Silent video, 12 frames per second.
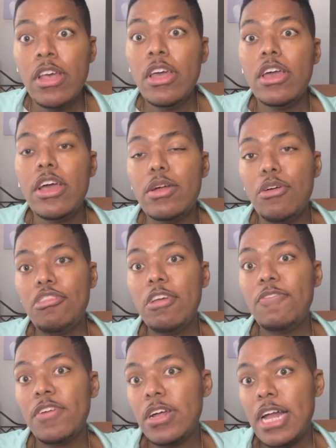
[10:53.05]
she
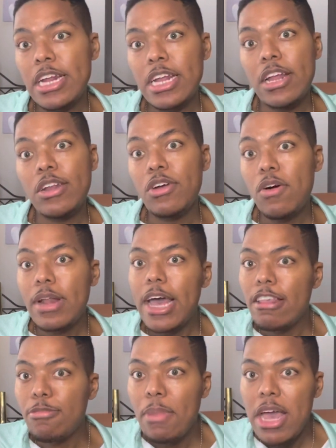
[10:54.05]
feel like that the daughter
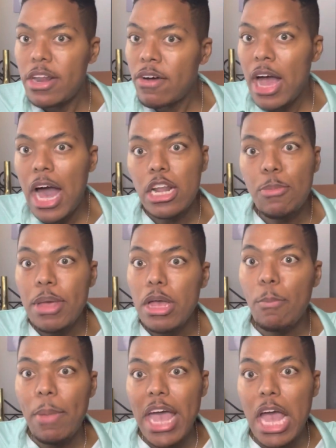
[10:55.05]
has made her out to be a
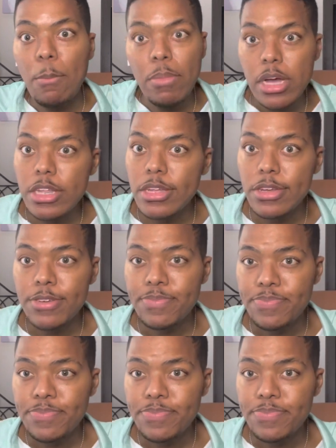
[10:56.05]
bad mother,